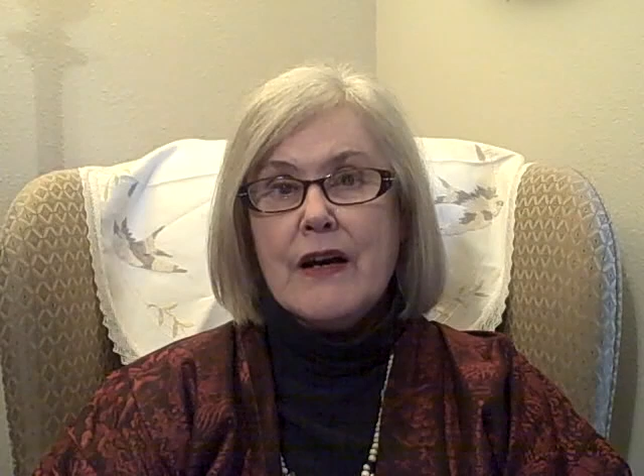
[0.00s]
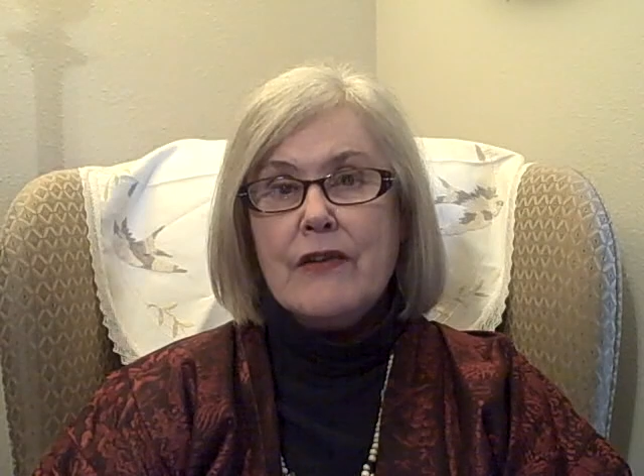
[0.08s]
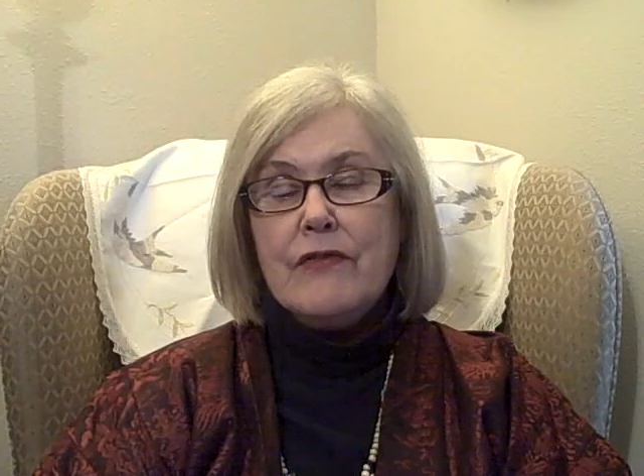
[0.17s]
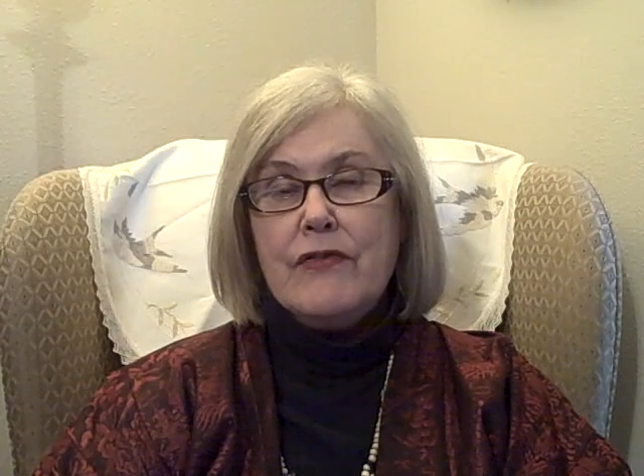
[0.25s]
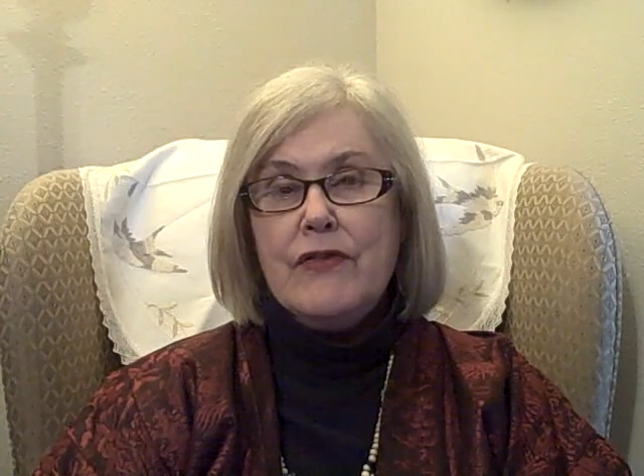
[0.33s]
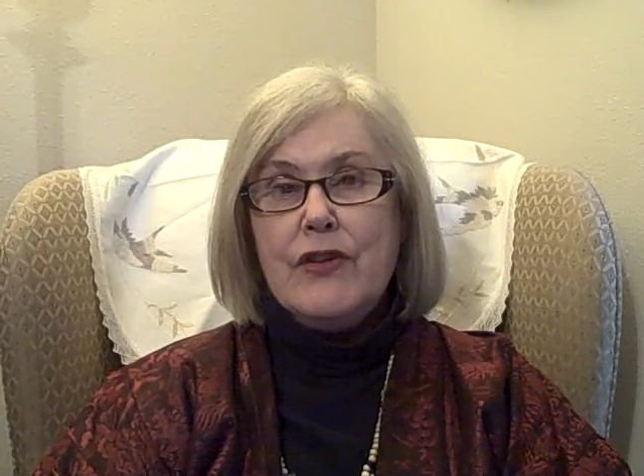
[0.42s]

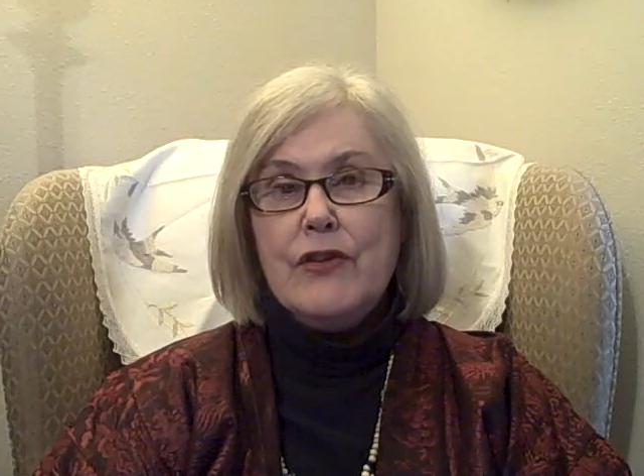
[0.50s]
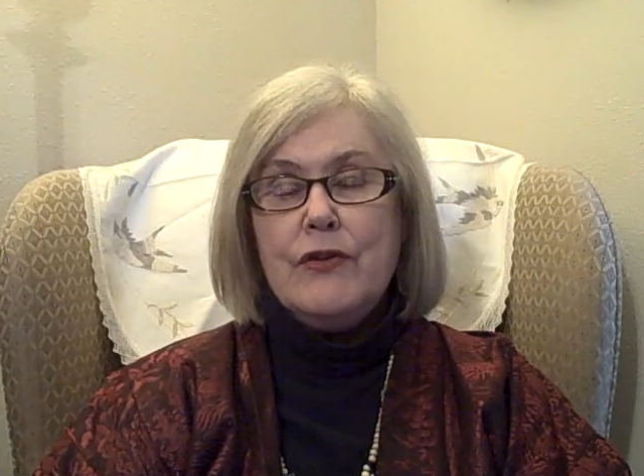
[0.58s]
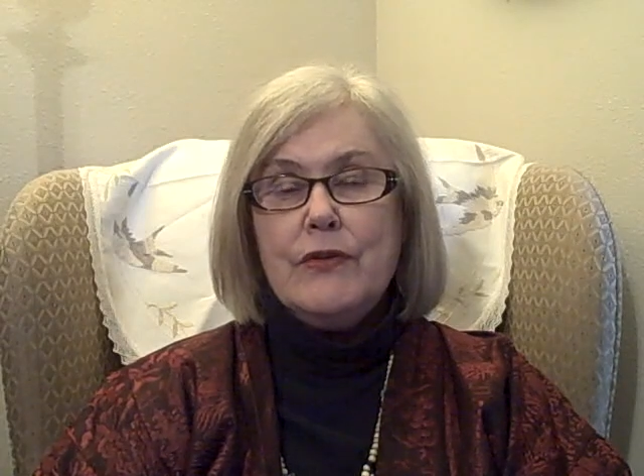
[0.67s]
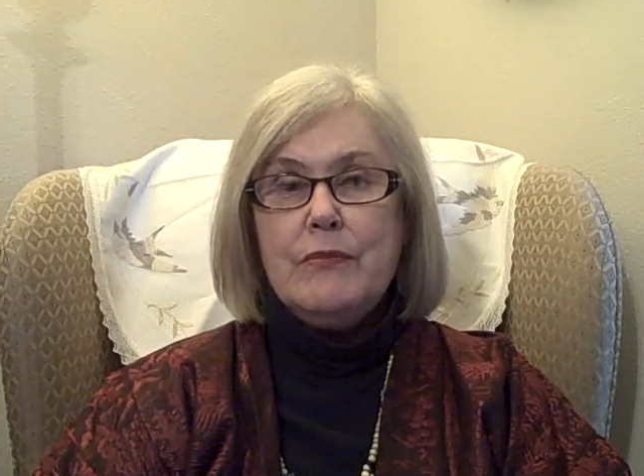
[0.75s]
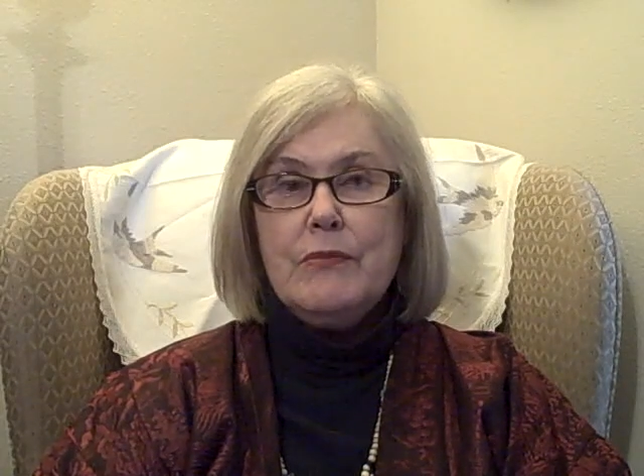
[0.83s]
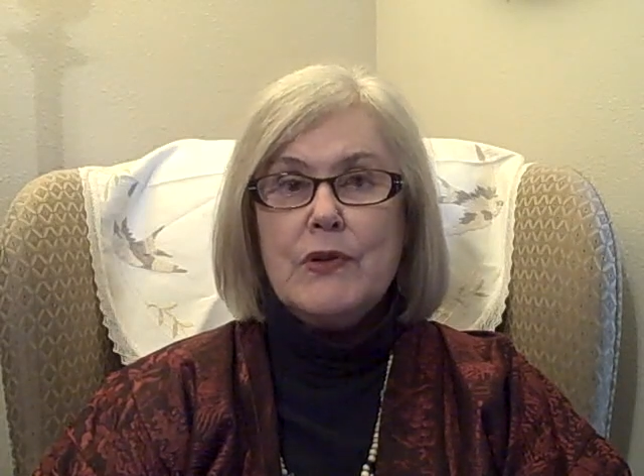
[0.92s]
a
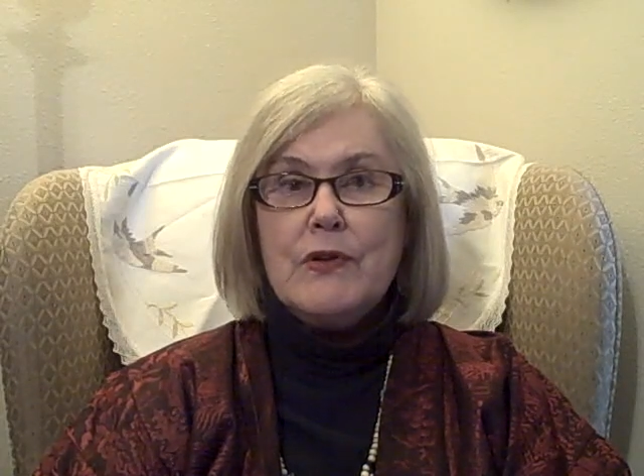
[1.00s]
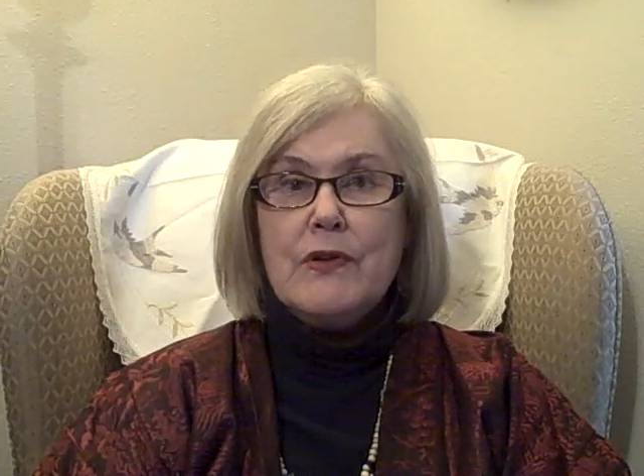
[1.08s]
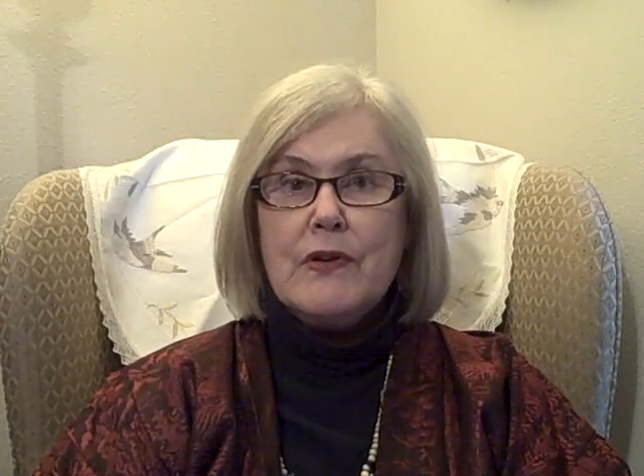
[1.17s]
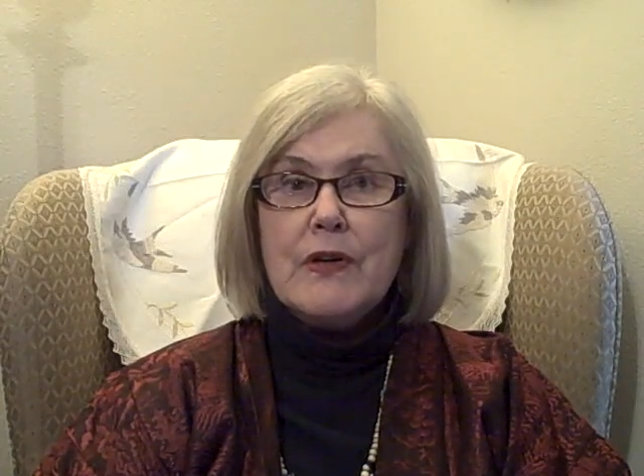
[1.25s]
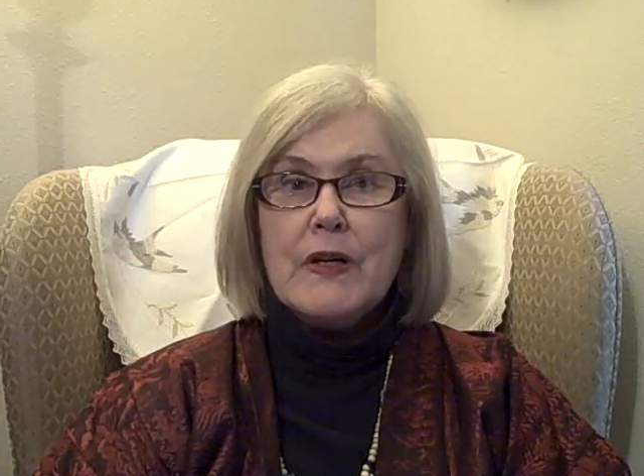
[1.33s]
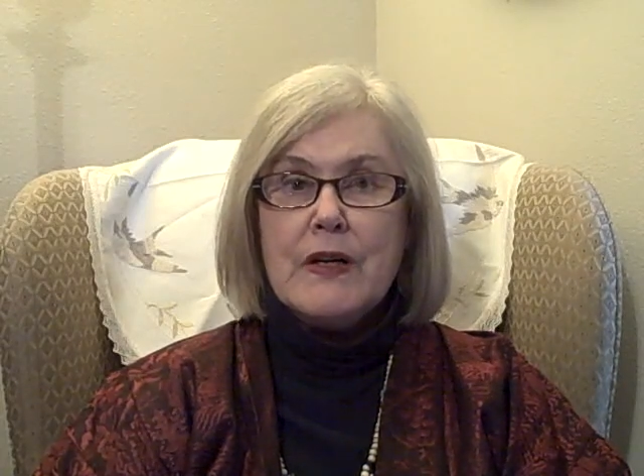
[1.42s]
few
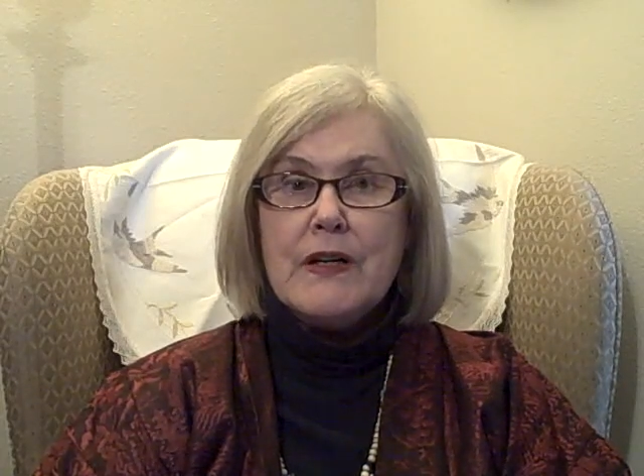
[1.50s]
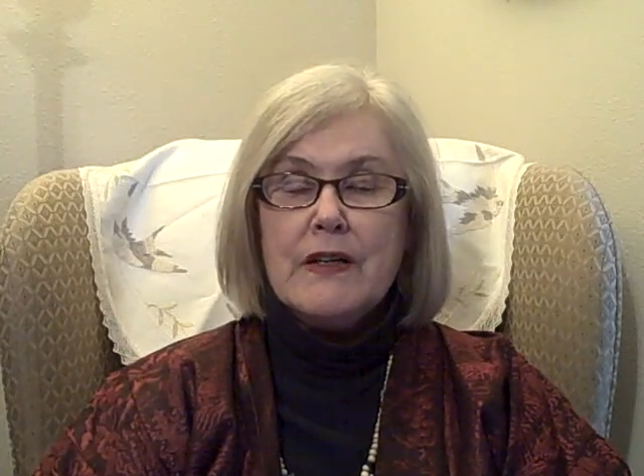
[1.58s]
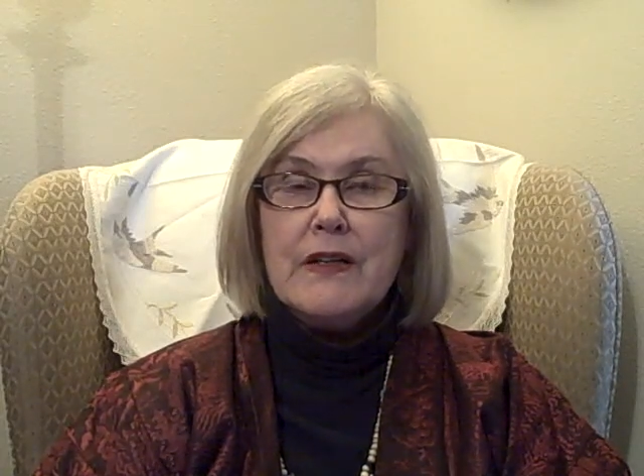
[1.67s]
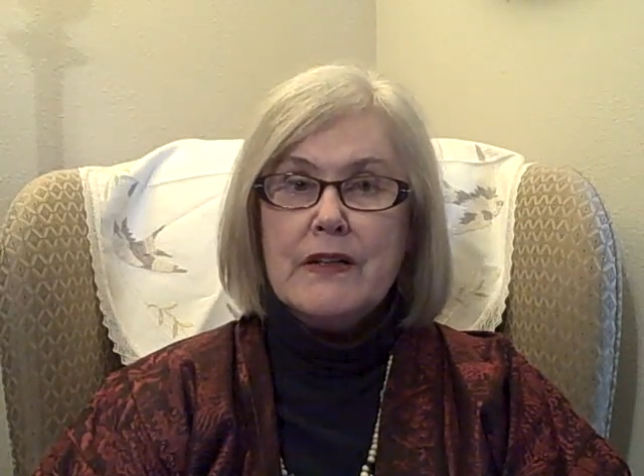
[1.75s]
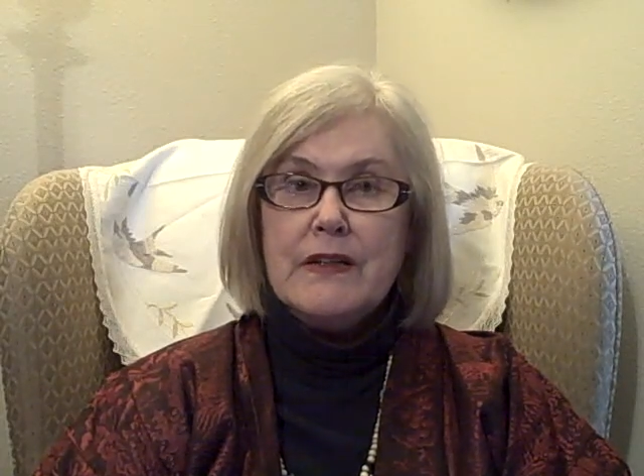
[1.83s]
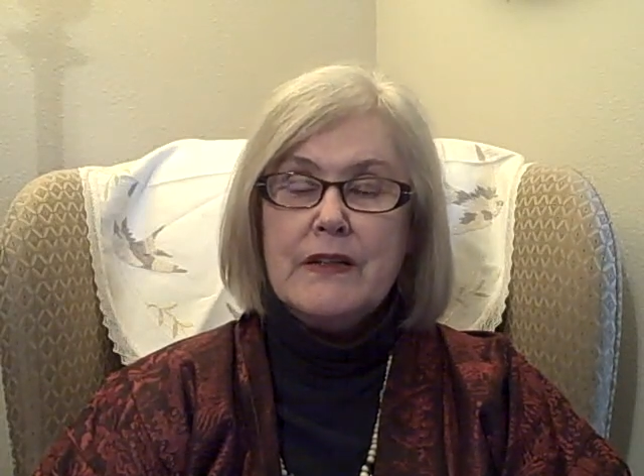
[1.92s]
more,